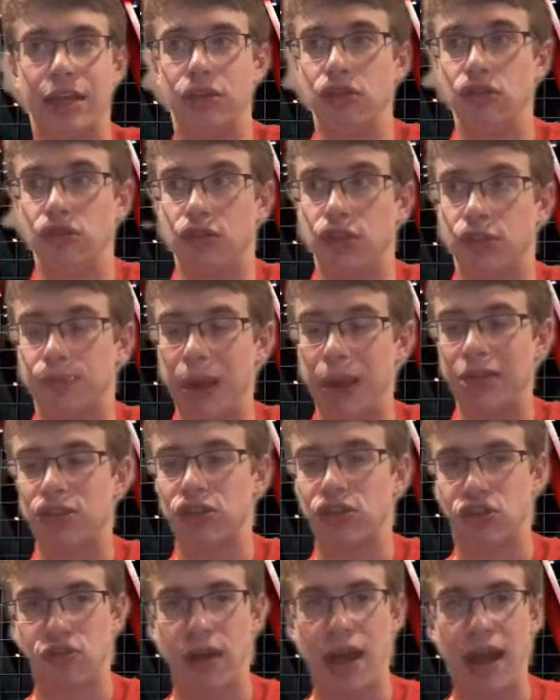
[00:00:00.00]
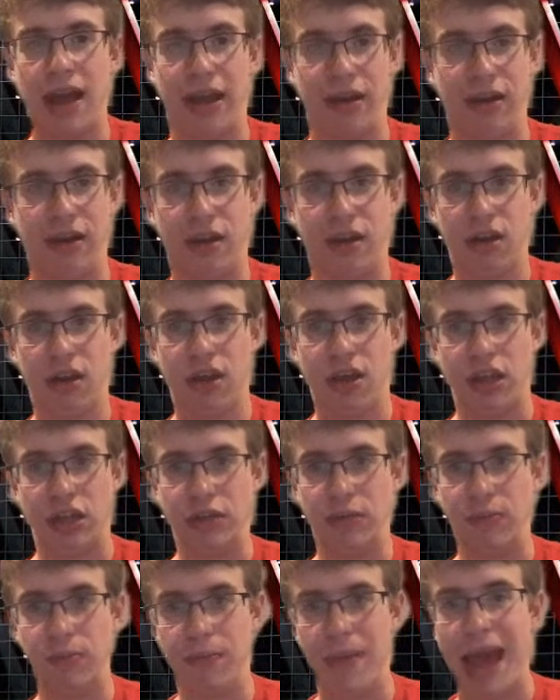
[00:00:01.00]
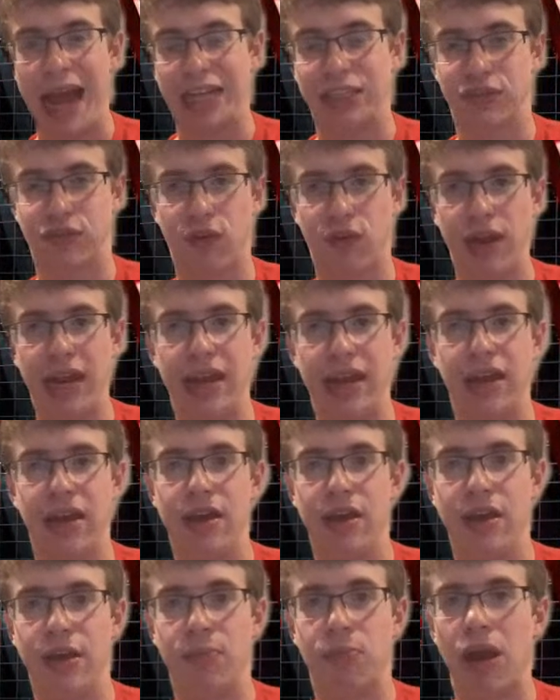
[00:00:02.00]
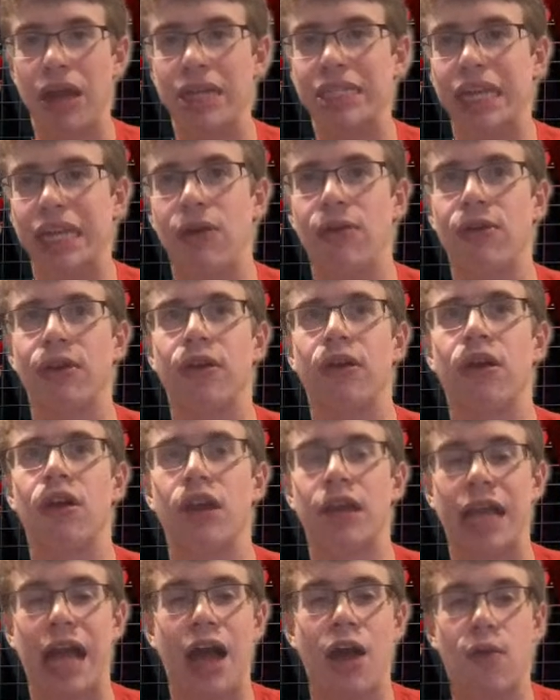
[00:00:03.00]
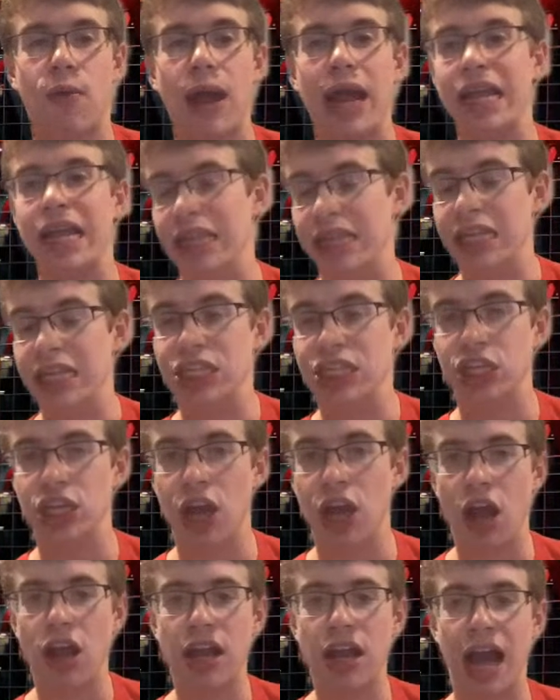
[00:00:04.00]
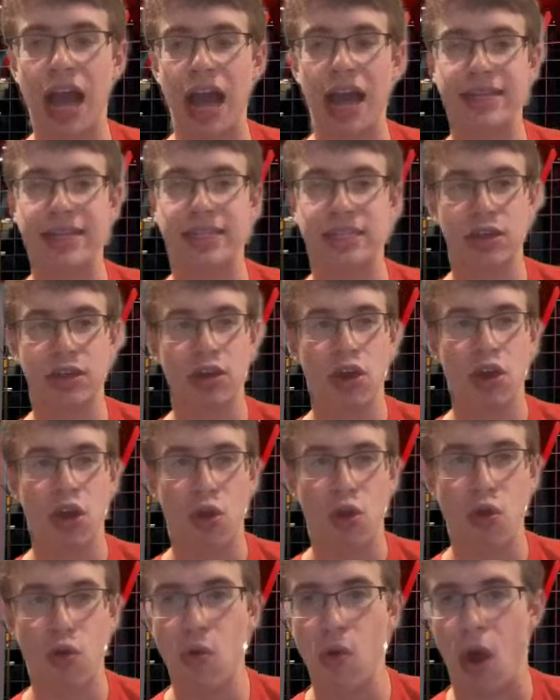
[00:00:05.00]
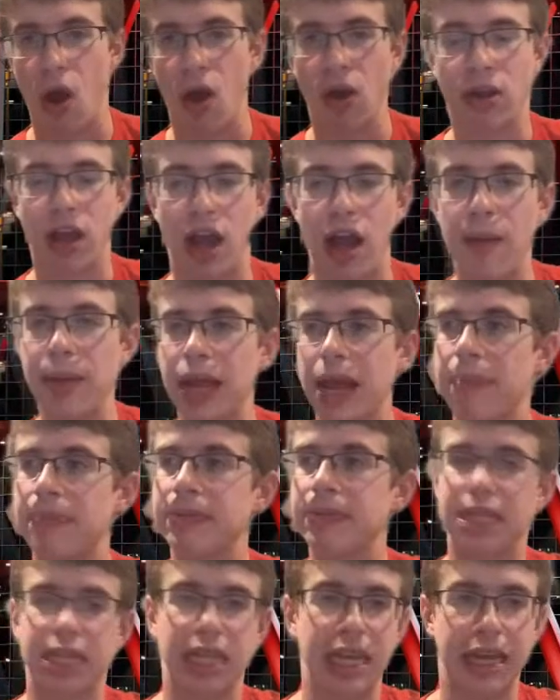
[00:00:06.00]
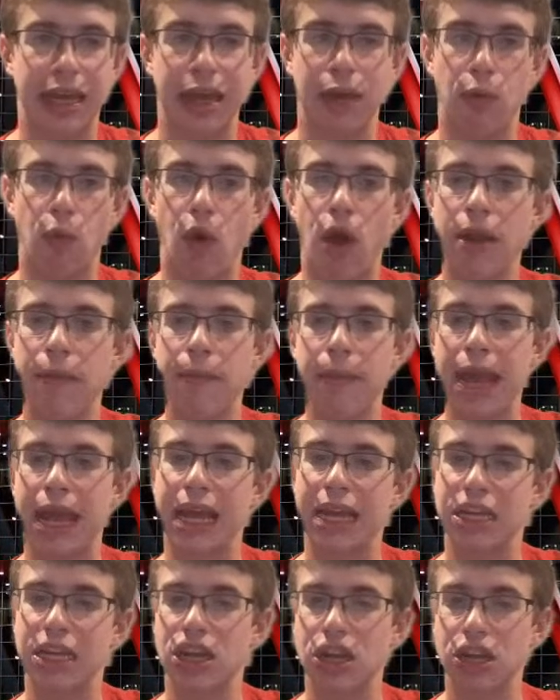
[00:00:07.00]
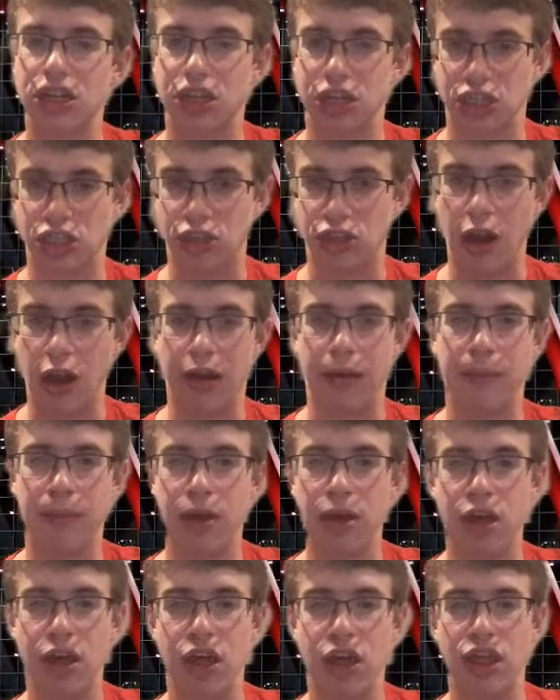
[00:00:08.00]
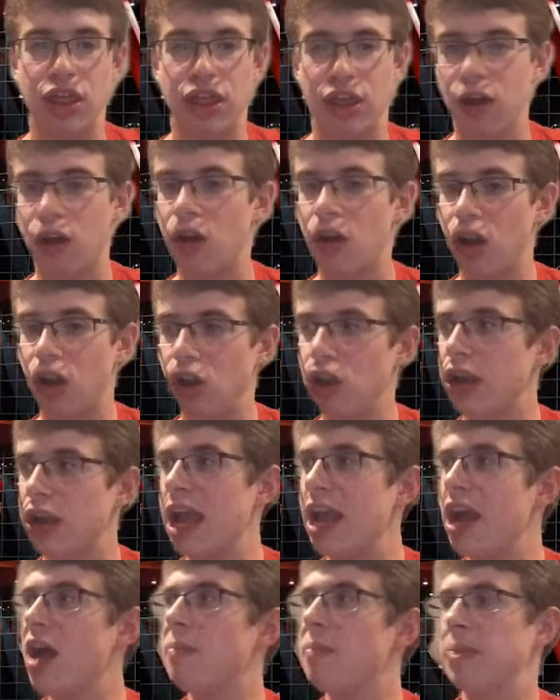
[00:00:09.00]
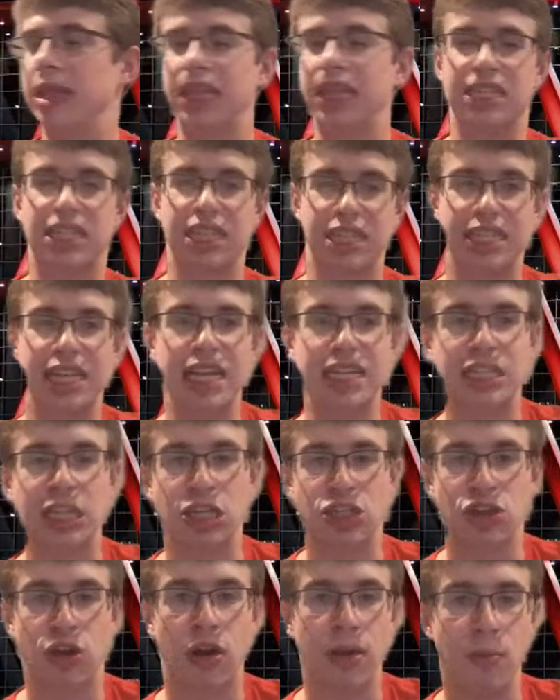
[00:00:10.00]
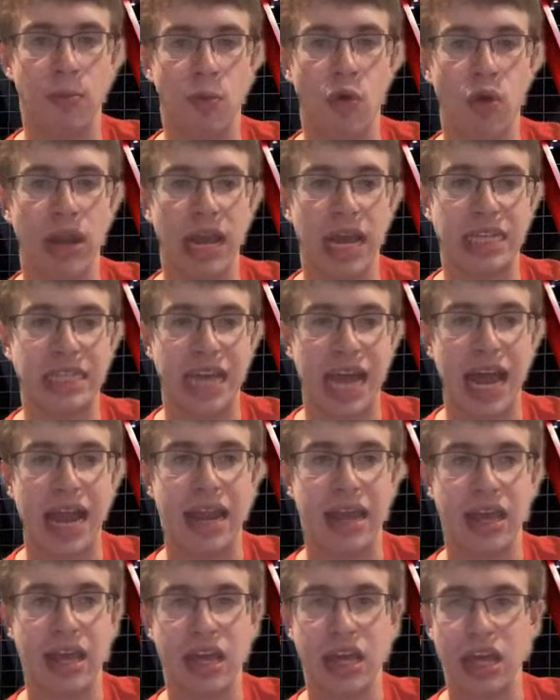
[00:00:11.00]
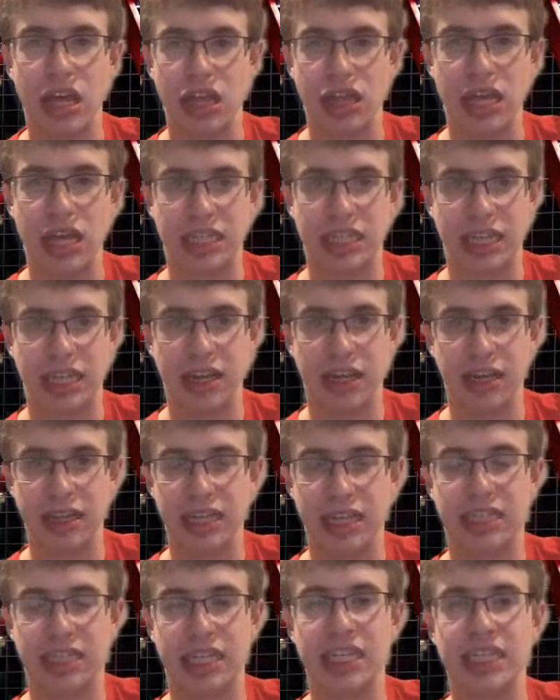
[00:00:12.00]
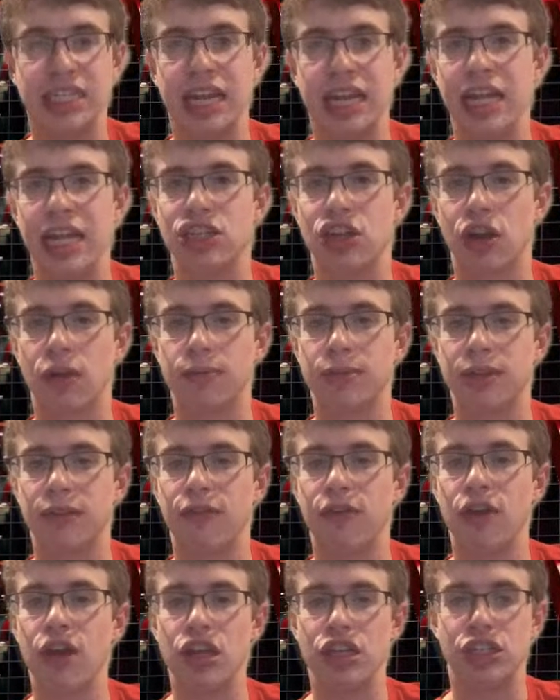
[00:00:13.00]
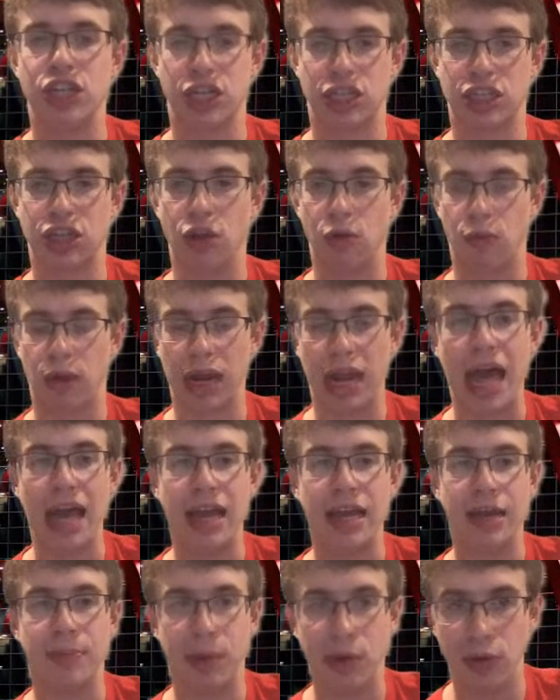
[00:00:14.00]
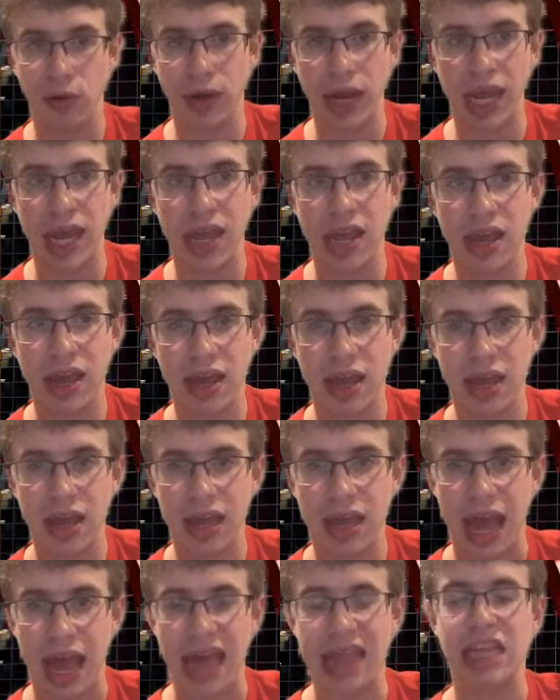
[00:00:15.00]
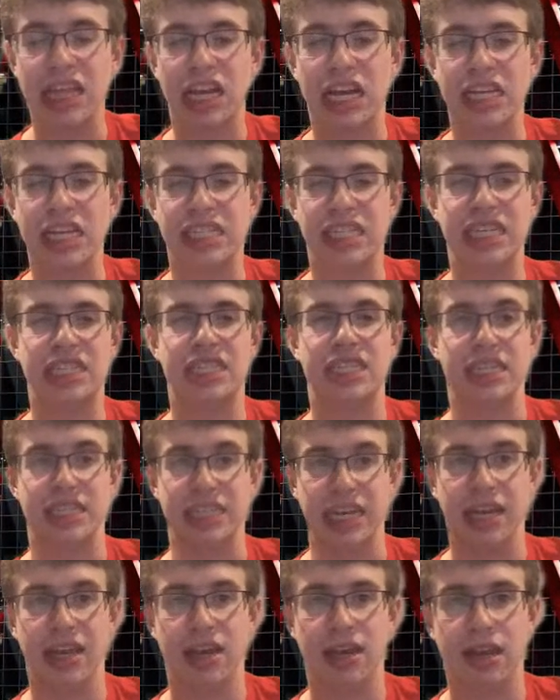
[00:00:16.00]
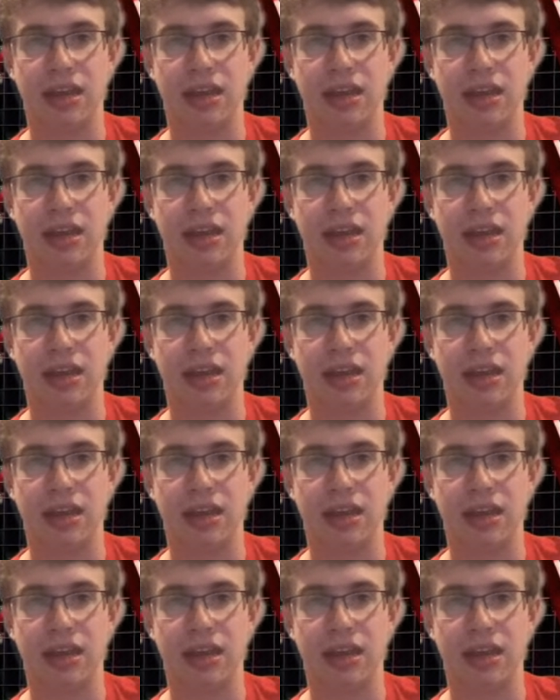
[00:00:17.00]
Spencer Strider, Max Fried, Bryce Elder, Kyle Wright. These young guys who are coming up into the league and want to make it to stardom. They're looking up at the success that Charlie Morton has had this season in terms of just the reliability and the consistency.